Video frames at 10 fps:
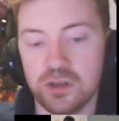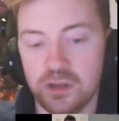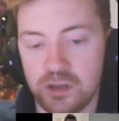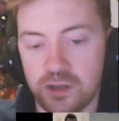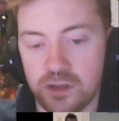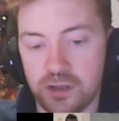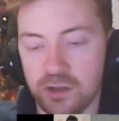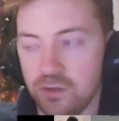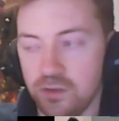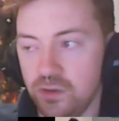
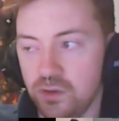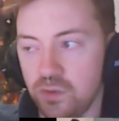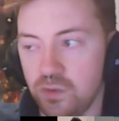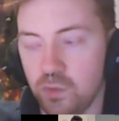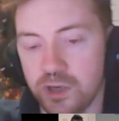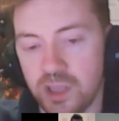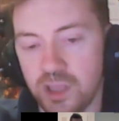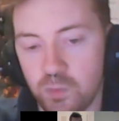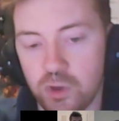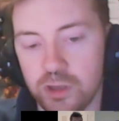won game
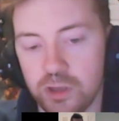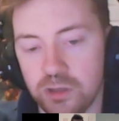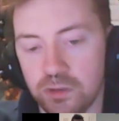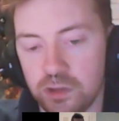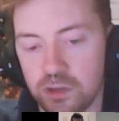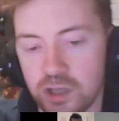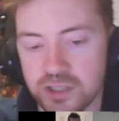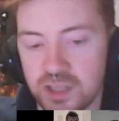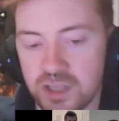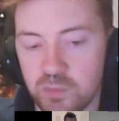1, lost
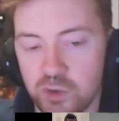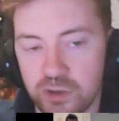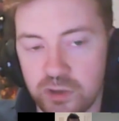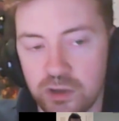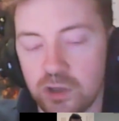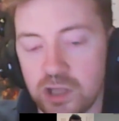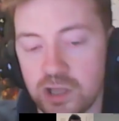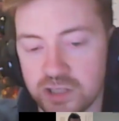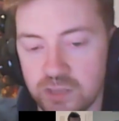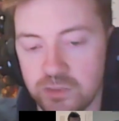game 1, or lost
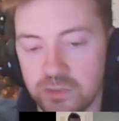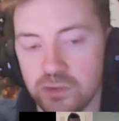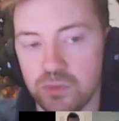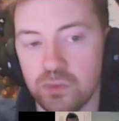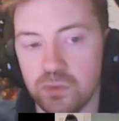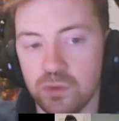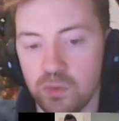game 2,